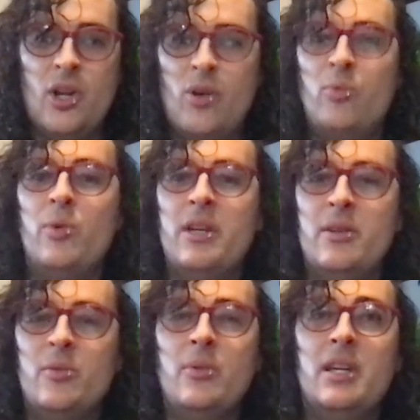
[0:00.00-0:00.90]

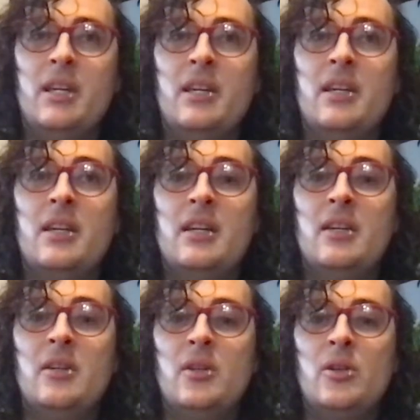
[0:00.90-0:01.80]
We
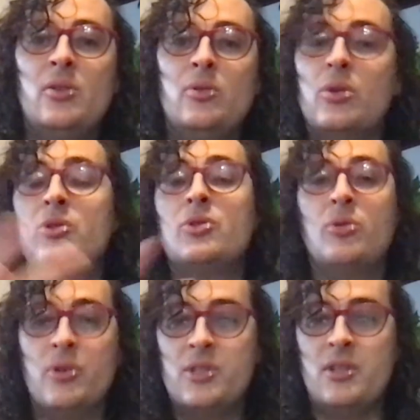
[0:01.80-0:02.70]
look
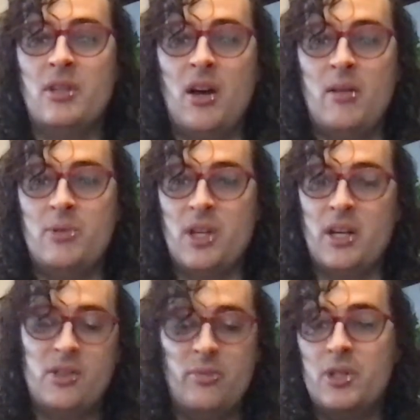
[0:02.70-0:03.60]
towards an
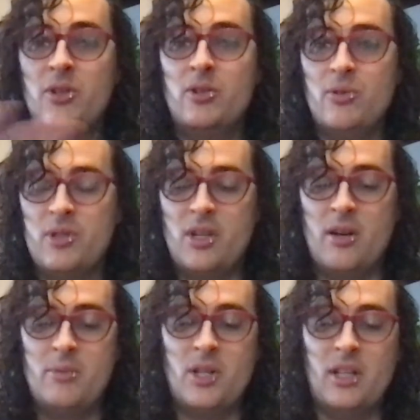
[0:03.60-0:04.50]
object, or we turn towards an
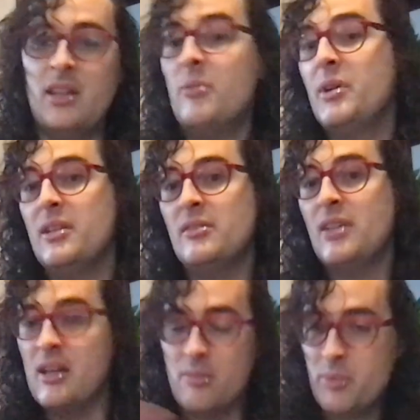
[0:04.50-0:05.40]
object, and then we
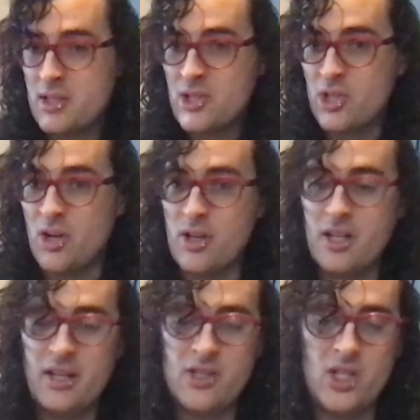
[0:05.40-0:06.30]
take a position on it,
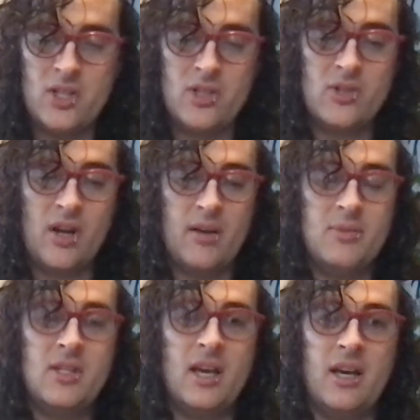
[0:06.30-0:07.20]
as she
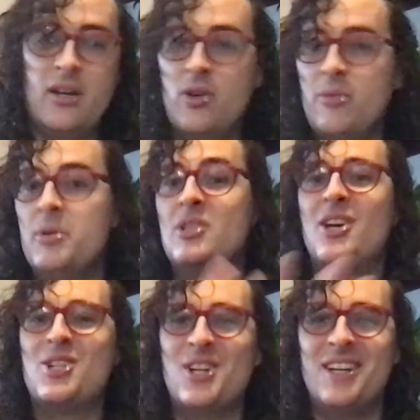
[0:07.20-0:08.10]
describes. And her
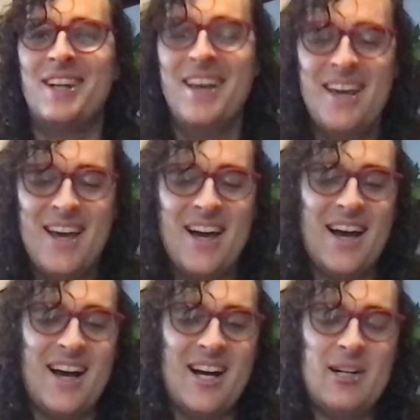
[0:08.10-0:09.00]
position
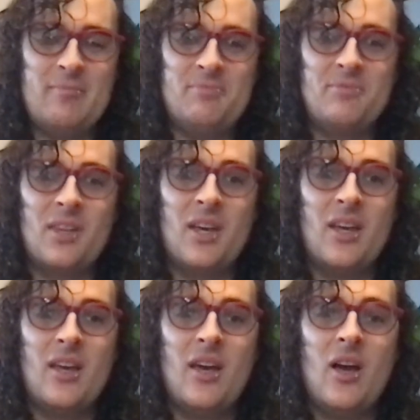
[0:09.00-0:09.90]

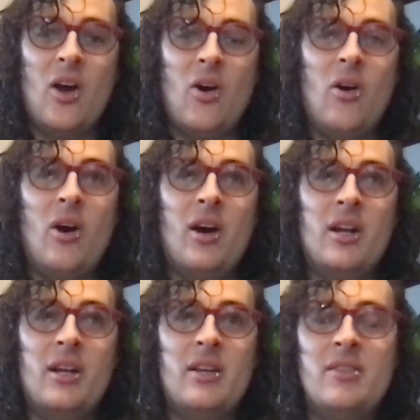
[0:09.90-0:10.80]

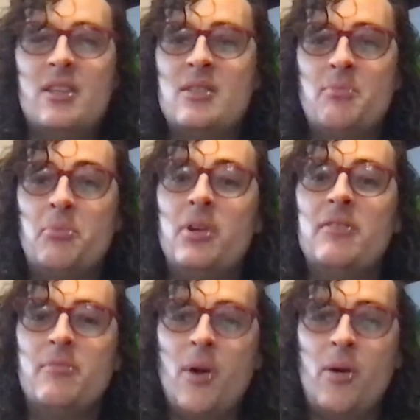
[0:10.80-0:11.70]
on this
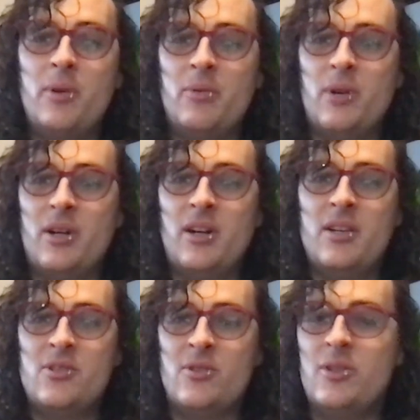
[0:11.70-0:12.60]
brief moment where
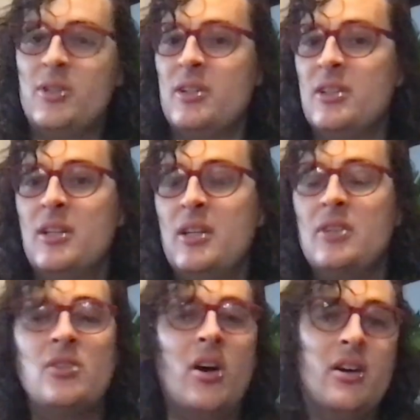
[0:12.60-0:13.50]
Husserl
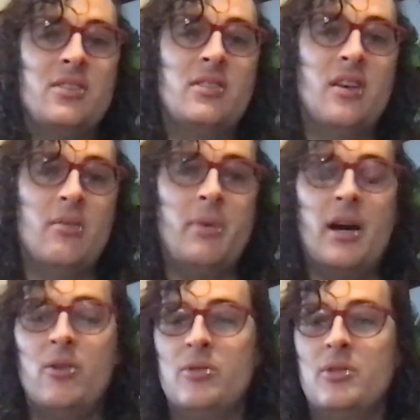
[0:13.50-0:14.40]
talks about